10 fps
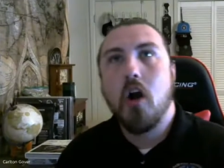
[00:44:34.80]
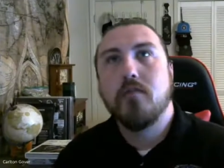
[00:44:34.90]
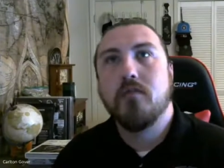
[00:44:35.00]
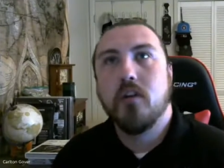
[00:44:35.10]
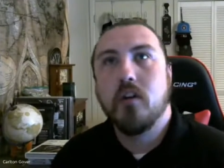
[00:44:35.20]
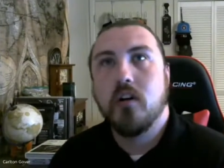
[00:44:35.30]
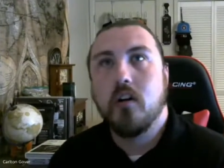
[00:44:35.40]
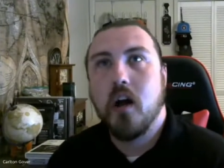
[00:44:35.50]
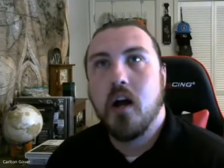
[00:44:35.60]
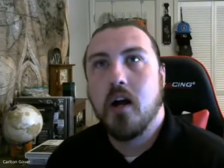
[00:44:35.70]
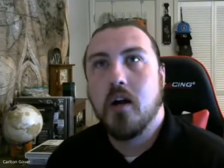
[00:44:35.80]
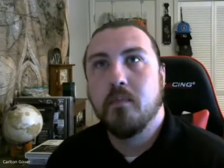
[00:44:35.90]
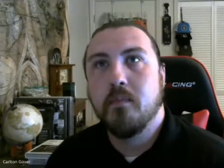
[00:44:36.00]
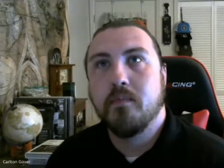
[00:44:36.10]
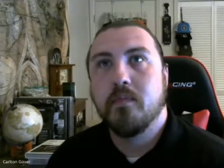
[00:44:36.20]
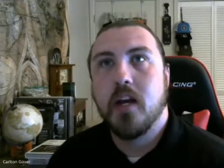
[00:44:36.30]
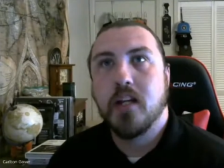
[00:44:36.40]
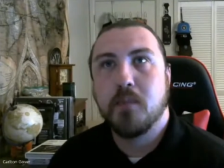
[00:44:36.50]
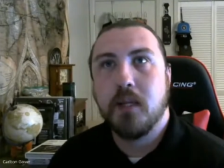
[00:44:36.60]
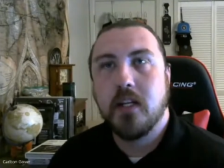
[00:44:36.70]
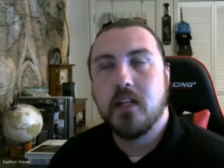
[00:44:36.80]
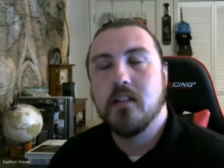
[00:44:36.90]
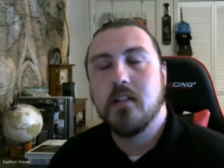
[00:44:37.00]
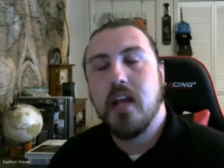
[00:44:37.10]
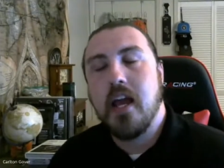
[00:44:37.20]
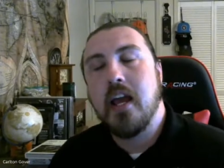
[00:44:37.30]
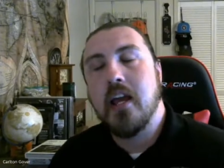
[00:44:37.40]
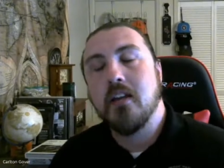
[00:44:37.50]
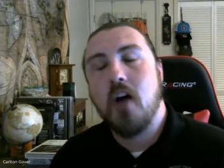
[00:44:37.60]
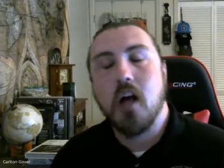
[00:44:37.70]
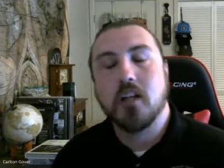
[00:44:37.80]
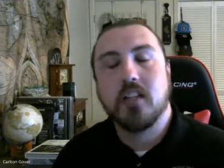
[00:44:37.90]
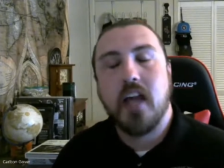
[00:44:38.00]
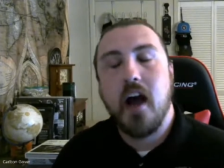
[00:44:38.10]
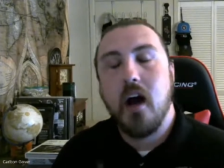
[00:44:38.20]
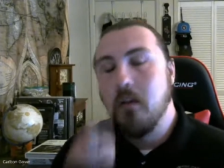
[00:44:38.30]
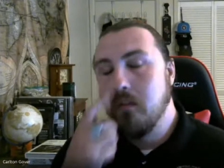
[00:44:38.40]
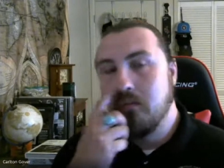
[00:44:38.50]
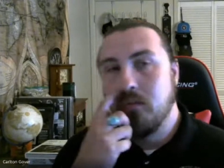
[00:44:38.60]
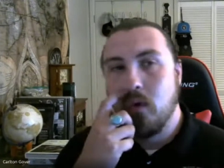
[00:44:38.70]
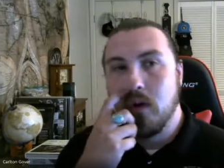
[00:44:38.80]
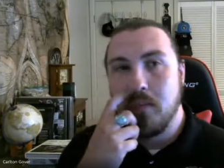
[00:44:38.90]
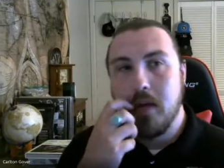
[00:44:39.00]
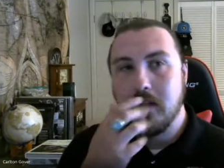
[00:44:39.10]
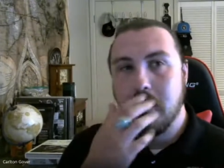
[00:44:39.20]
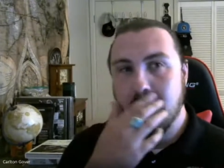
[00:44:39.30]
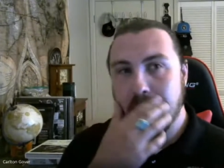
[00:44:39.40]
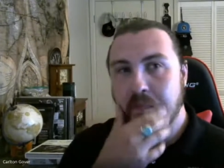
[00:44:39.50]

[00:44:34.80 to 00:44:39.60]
for um, the SPDs and OxCal for the Bayesian.